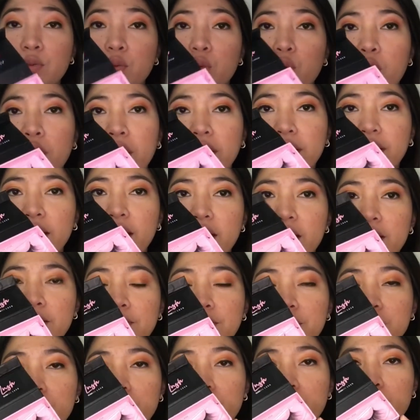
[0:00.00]
work if
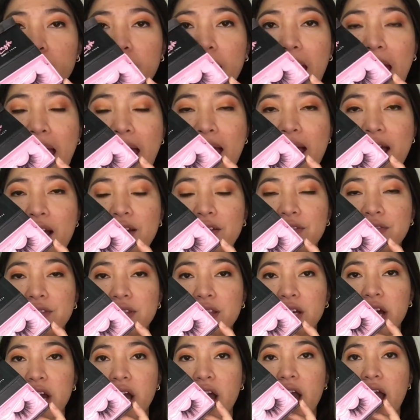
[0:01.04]
you don't have
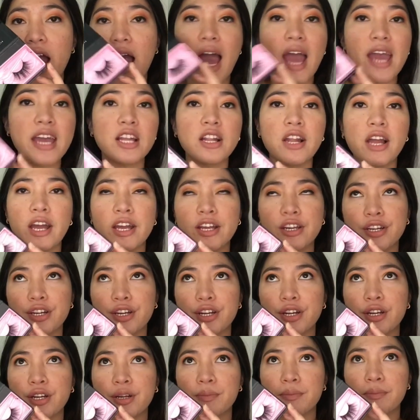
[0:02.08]
the
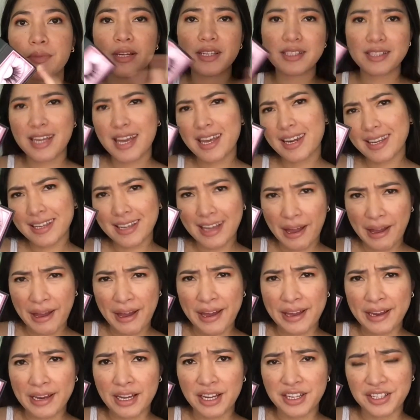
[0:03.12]
eyeliner magnetic
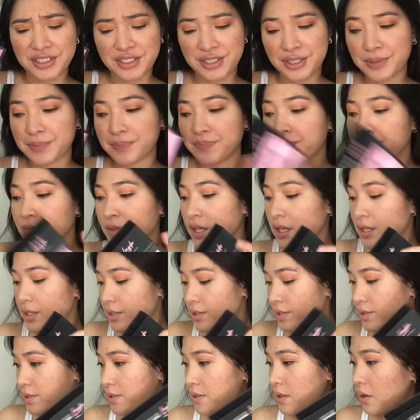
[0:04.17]
eyeliner
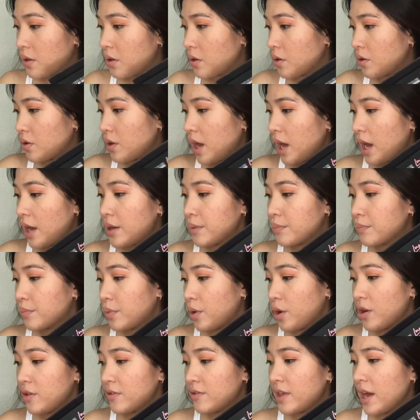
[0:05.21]
so I
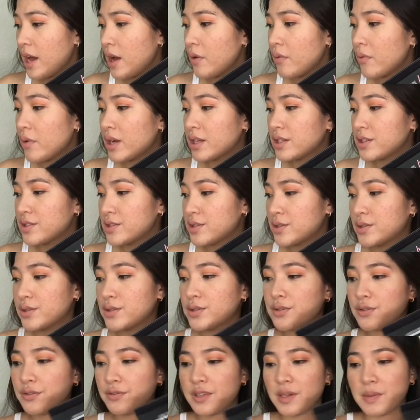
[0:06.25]
bought that one
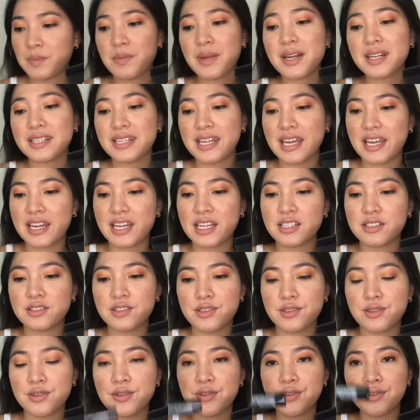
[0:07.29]
too from Glamnetic
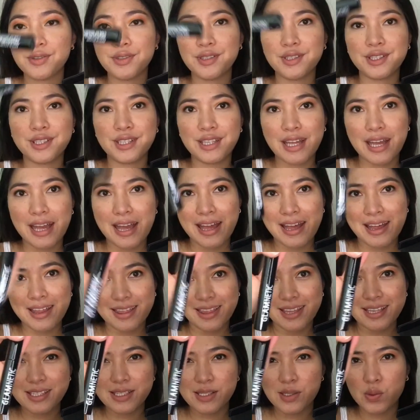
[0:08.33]
too
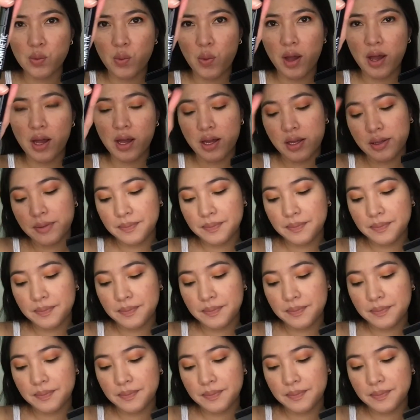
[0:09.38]
this one